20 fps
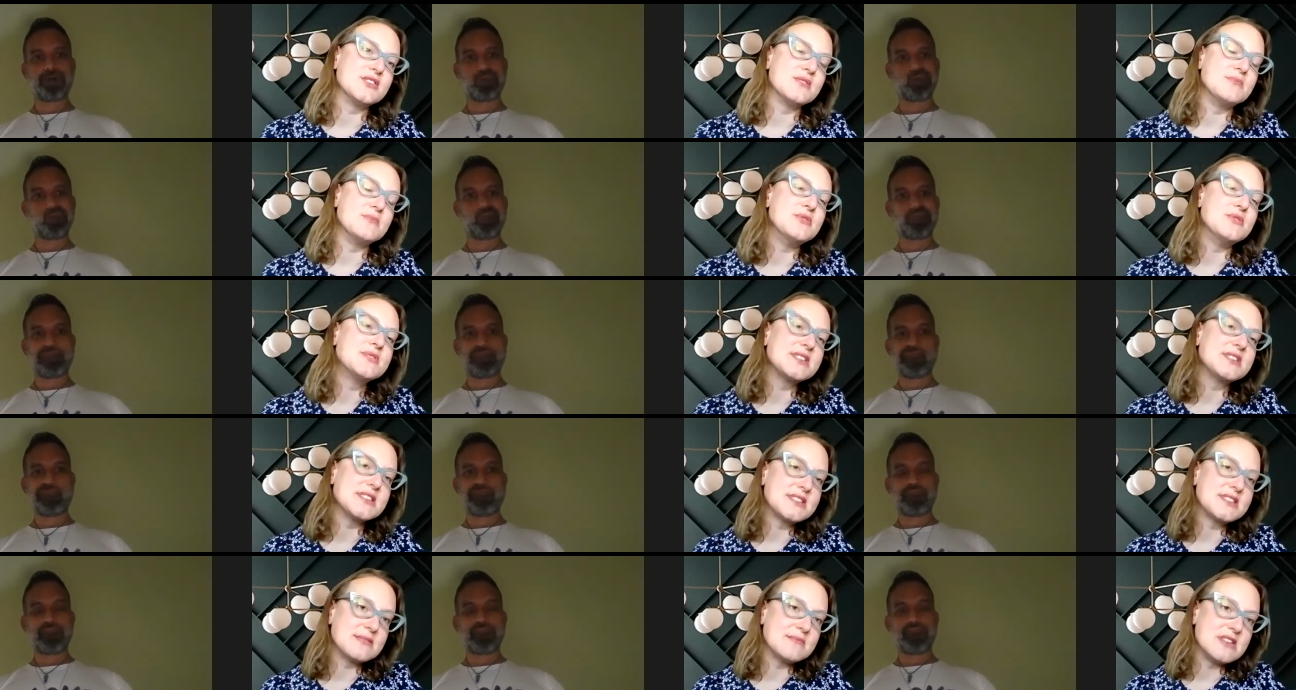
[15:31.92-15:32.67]
Speaker 1: your immune
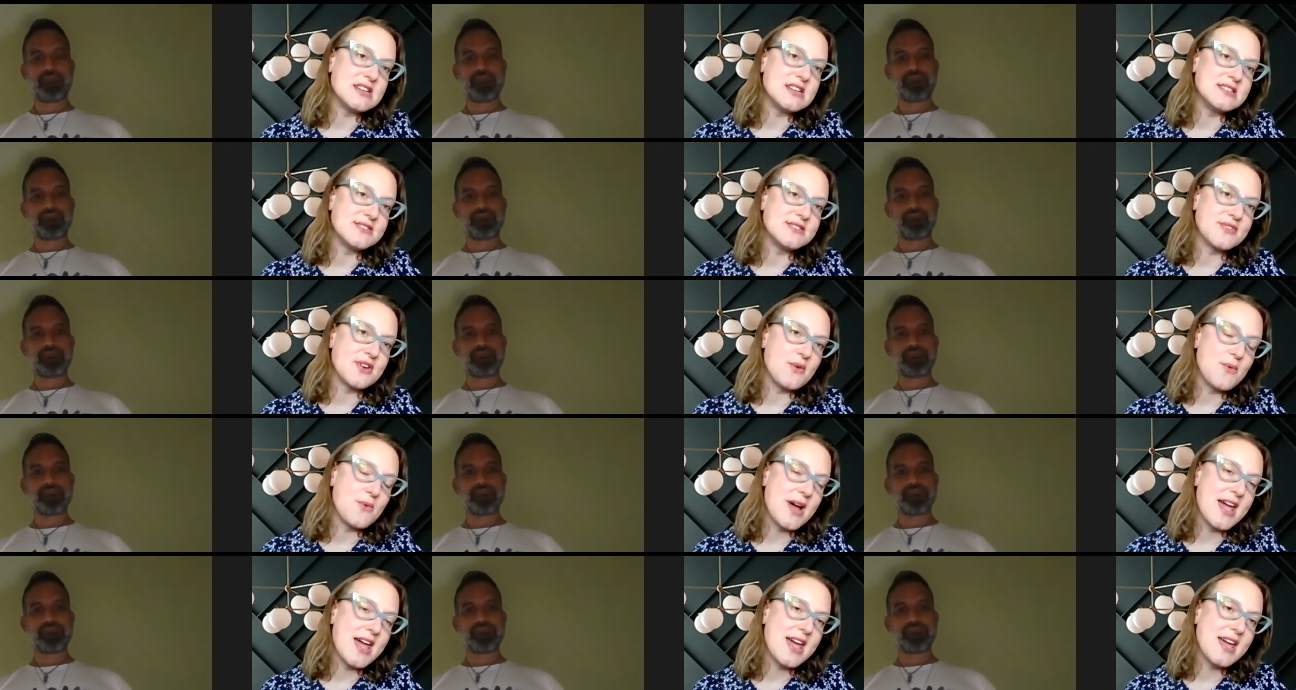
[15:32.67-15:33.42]
system in a
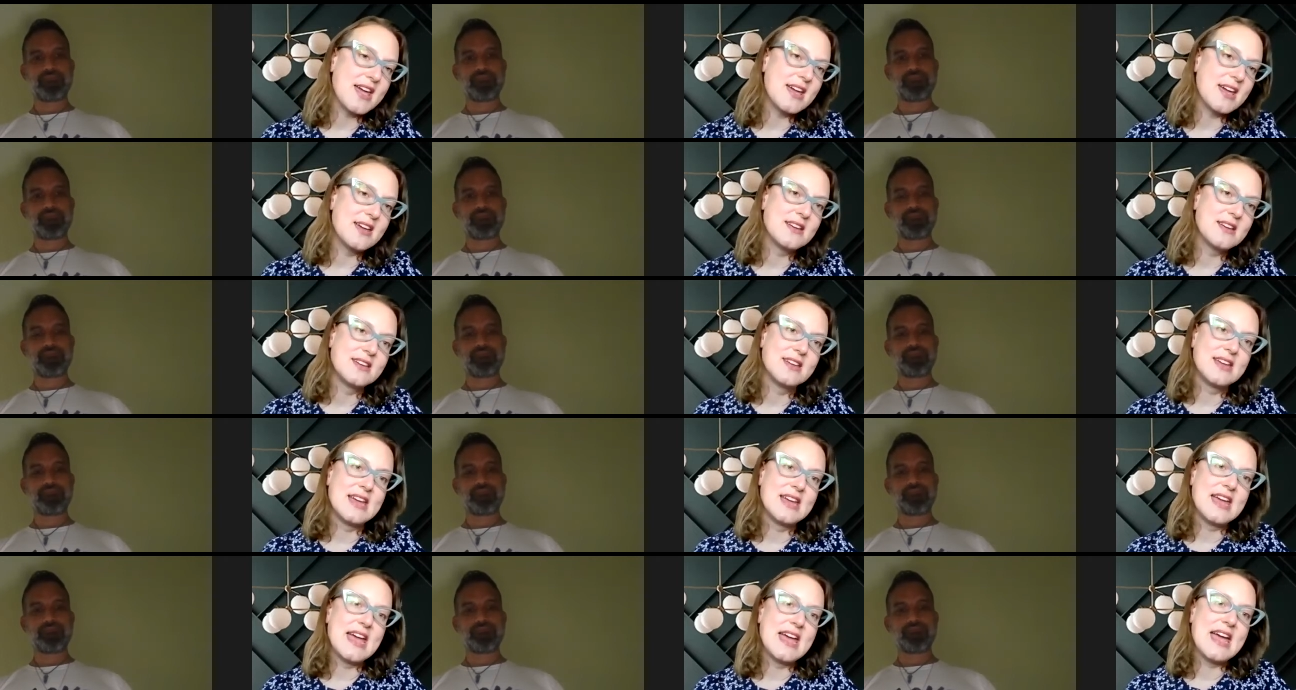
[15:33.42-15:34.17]
different way.
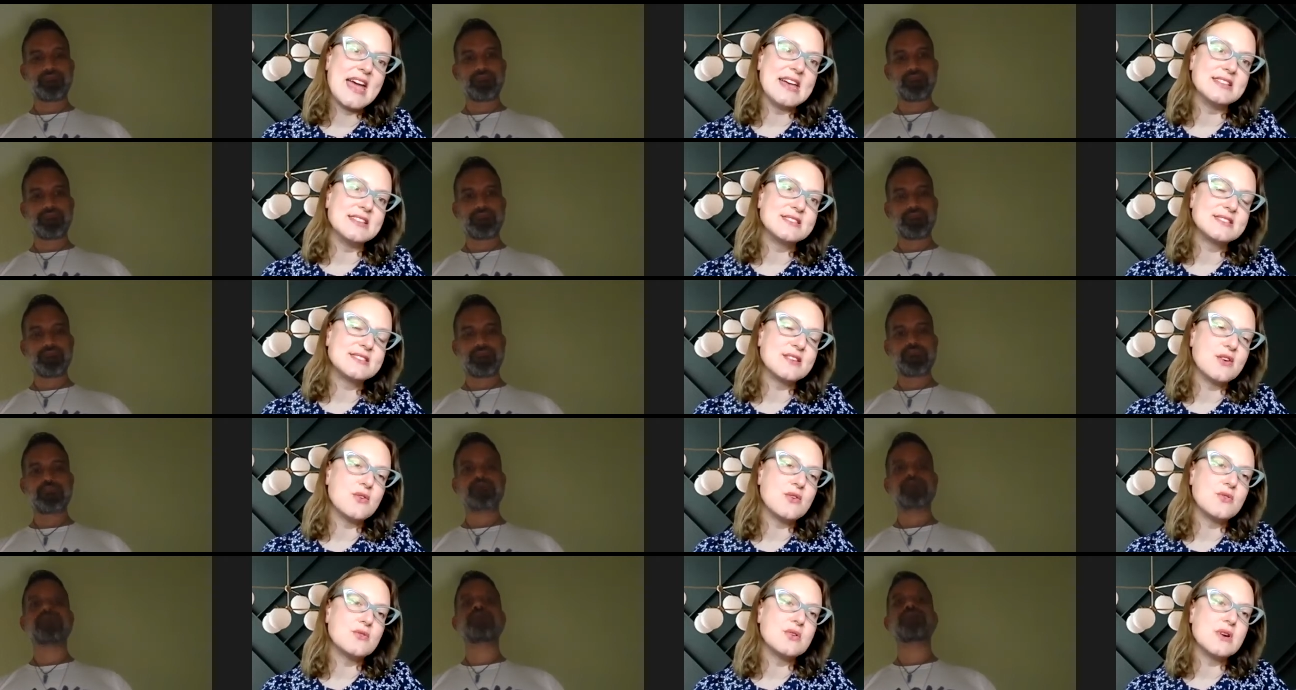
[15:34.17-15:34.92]
And
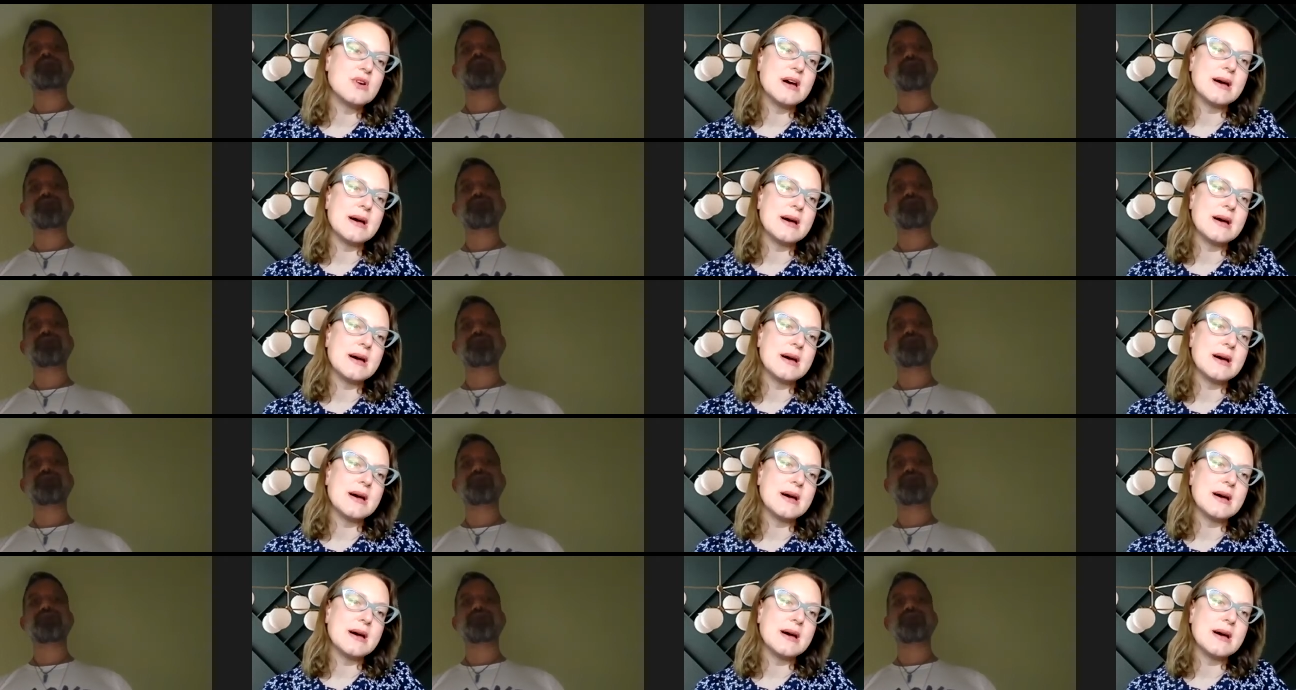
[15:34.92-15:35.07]
so